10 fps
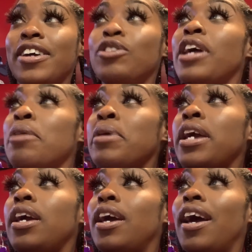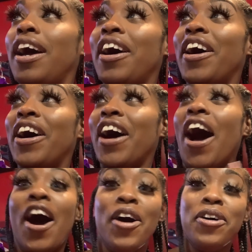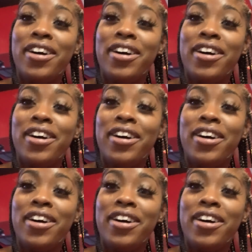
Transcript: Baby, how you know? Oh.